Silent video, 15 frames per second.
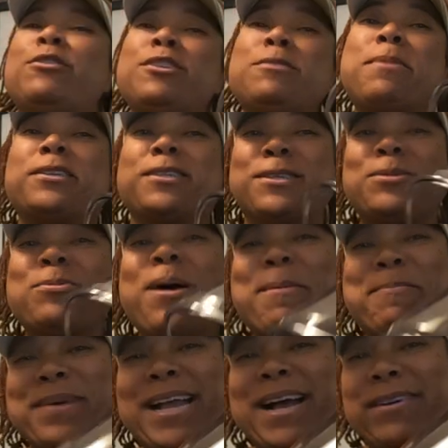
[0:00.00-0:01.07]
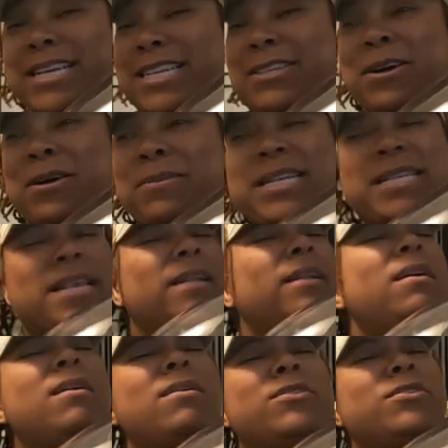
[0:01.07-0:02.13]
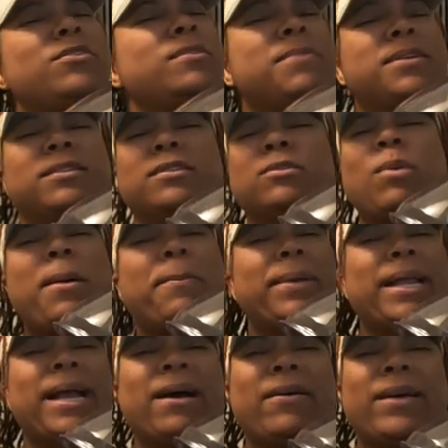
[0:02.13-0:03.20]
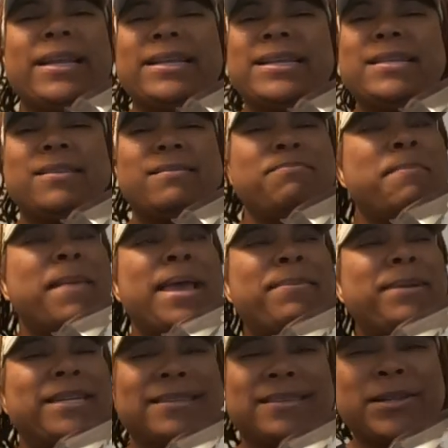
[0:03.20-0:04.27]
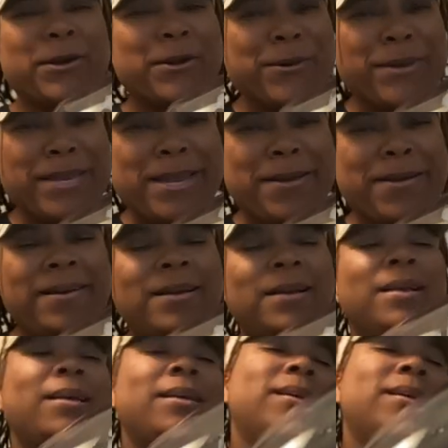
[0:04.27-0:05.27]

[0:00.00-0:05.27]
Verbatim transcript: though you're supposed to swap it out. He told me, he said, no, you're supposed to swap it out at least maybe the third year,